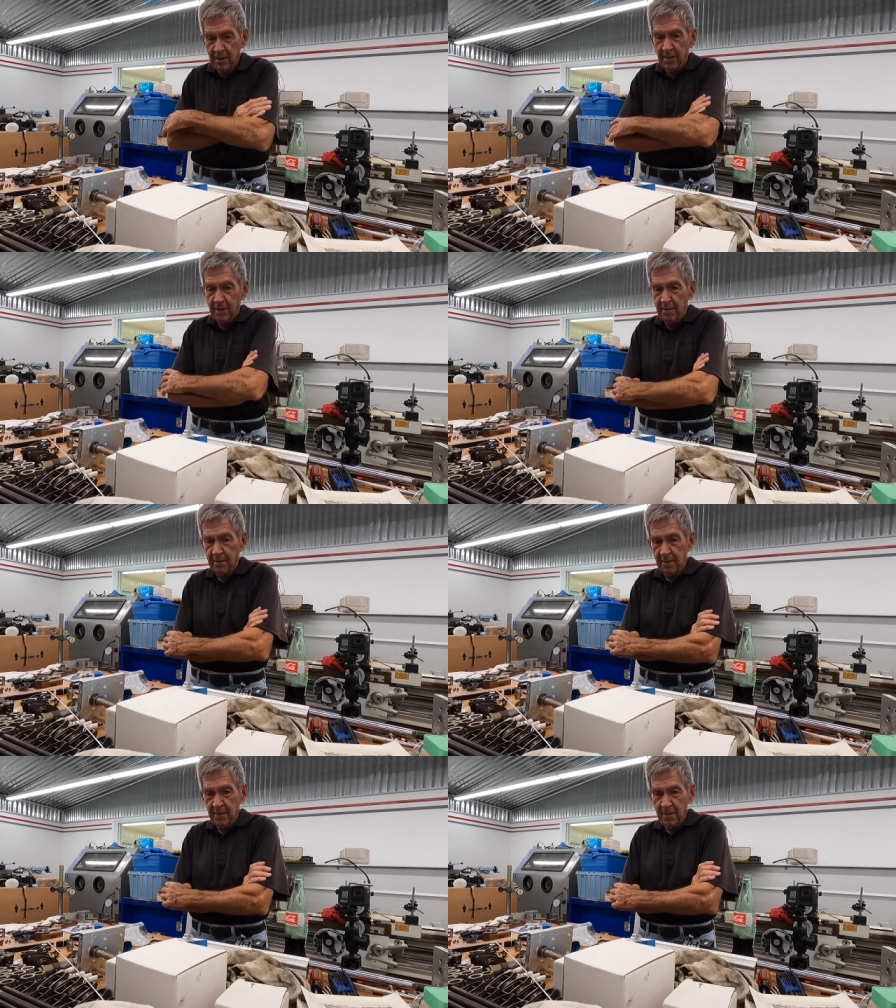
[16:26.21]
And
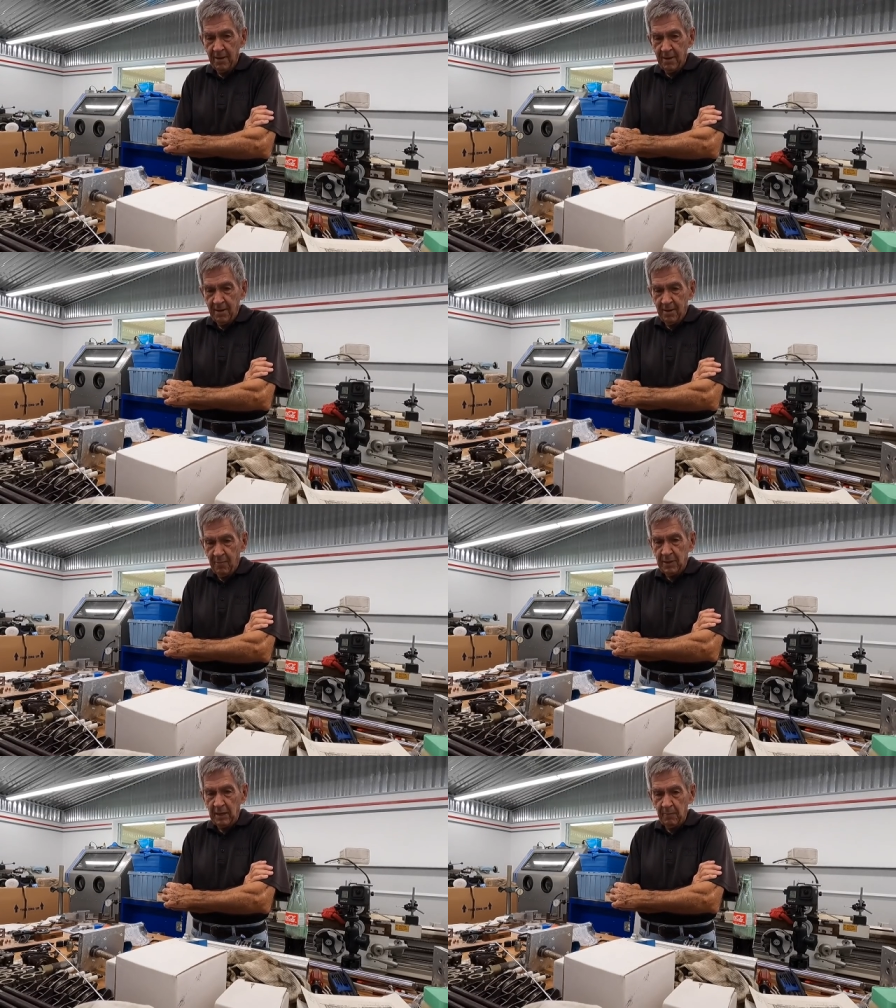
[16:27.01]

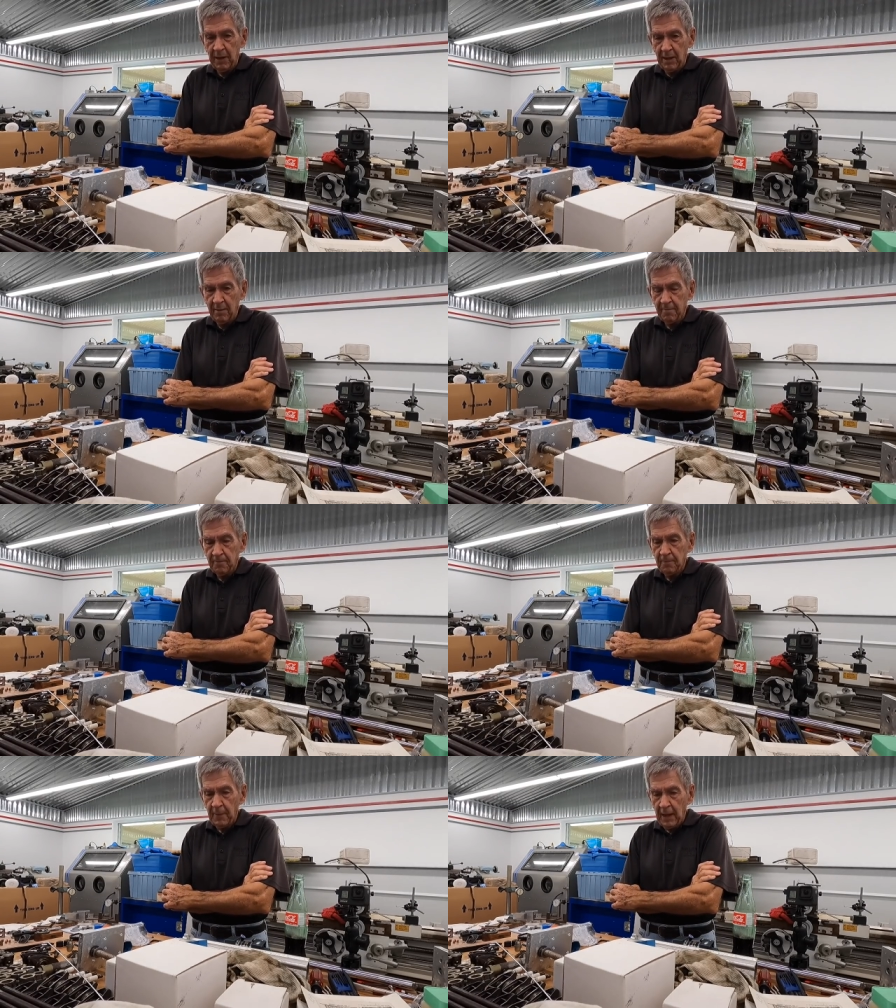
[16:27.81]
but that'd be,
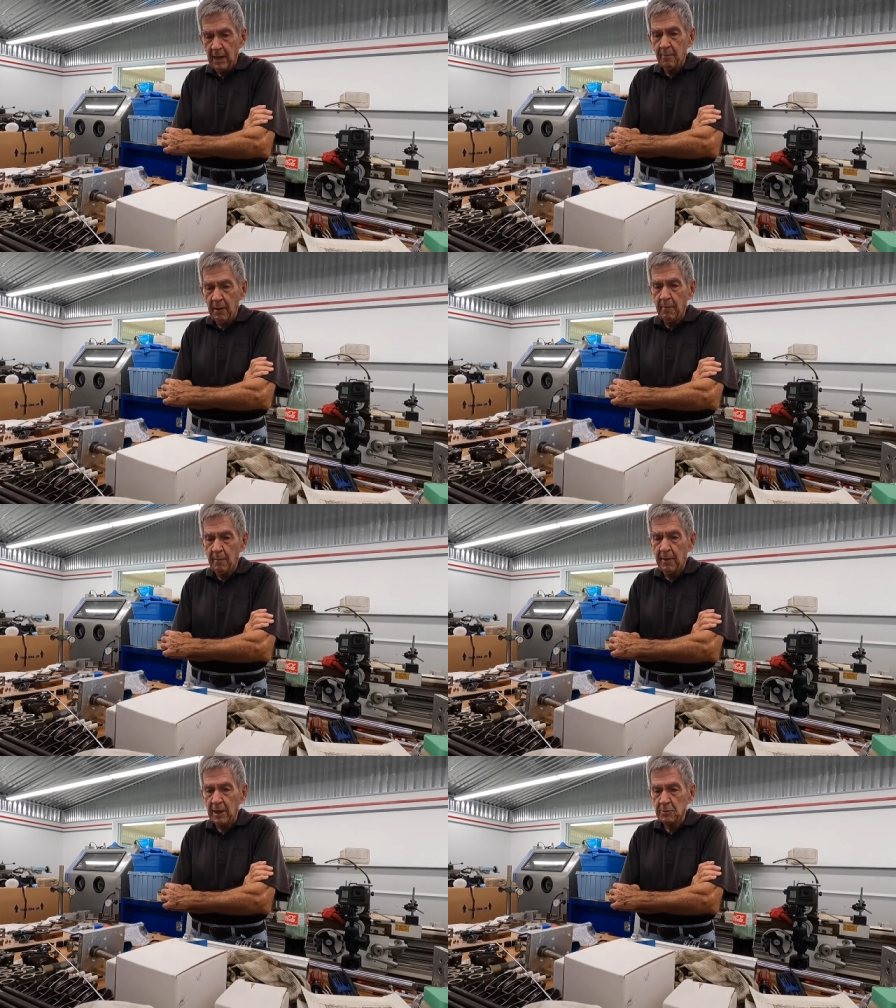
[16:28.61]
and that may be
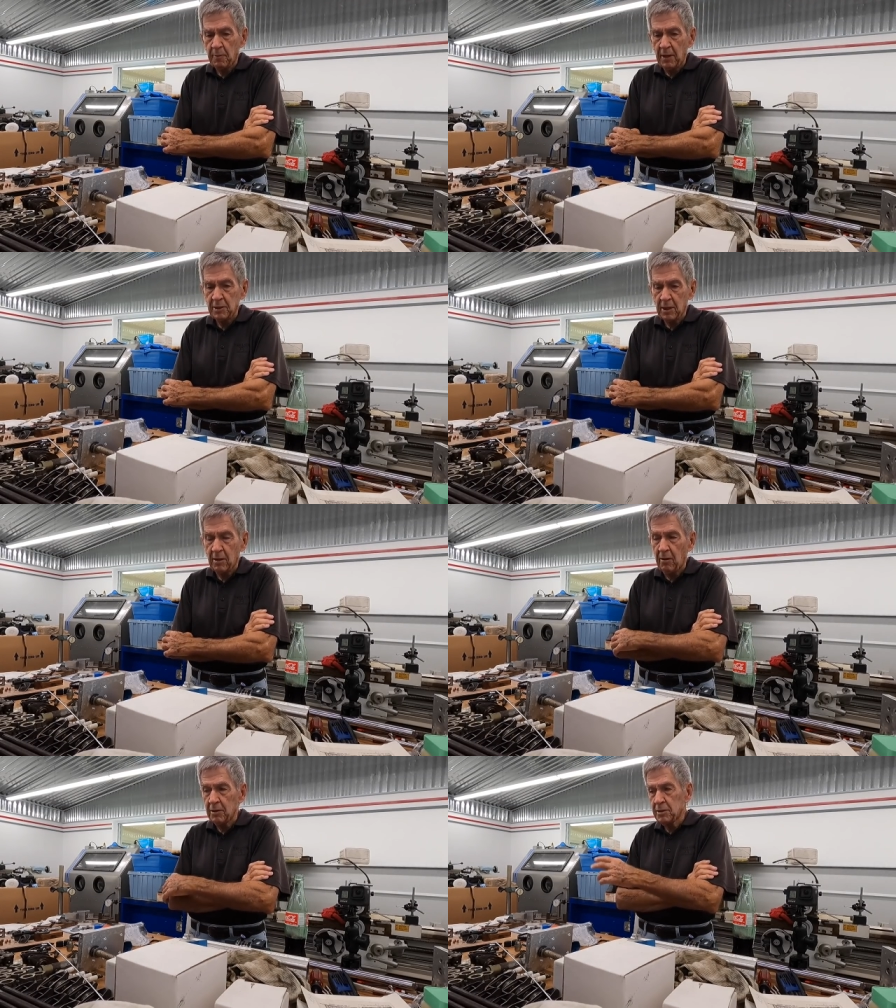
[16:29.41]
my next project
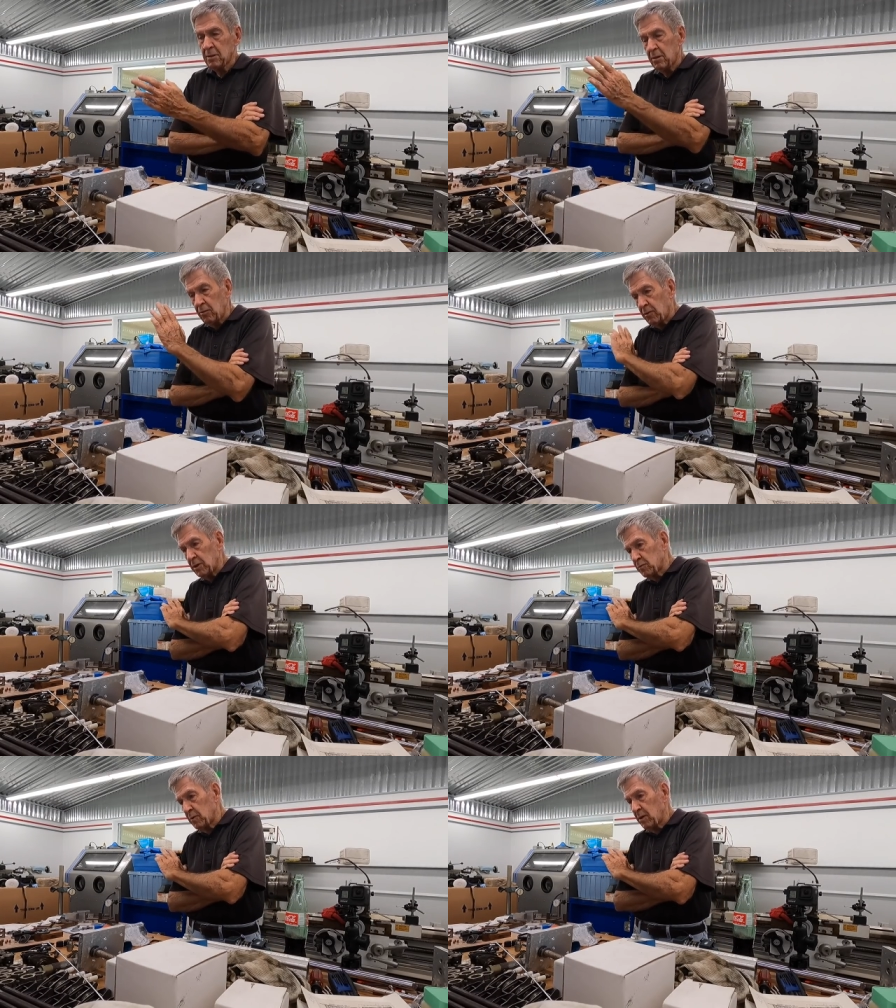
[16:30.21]
car, is to do
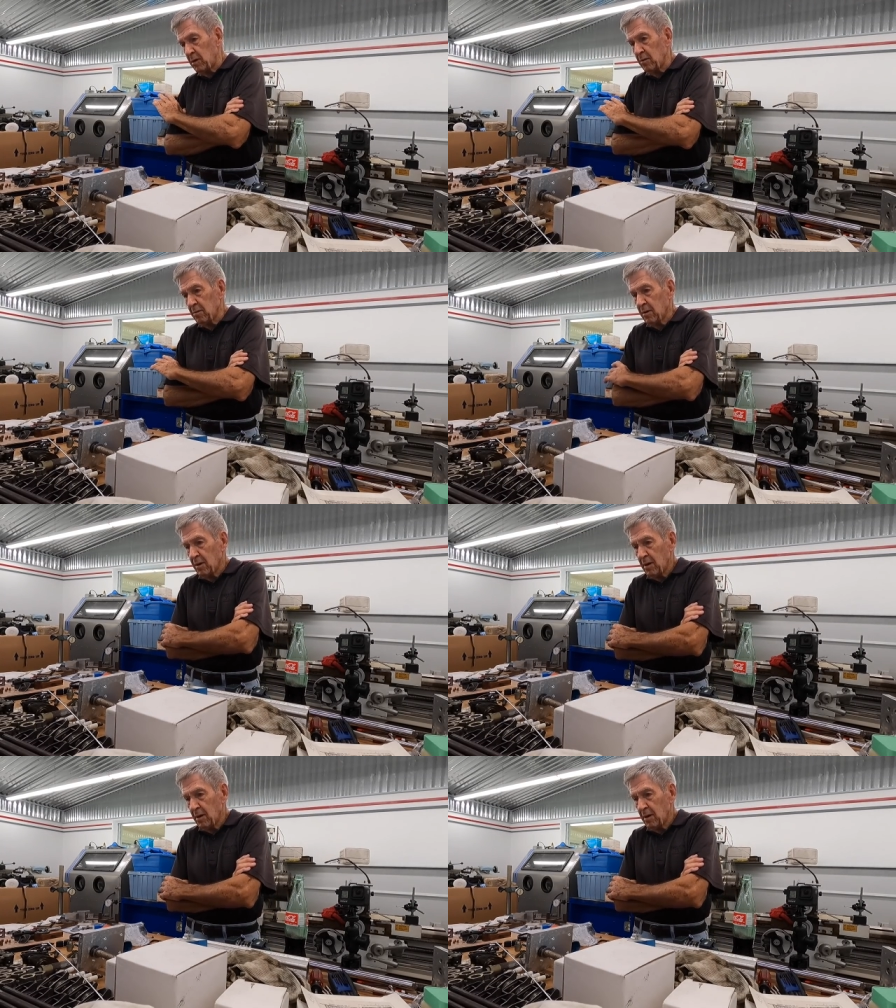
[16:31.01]
this one here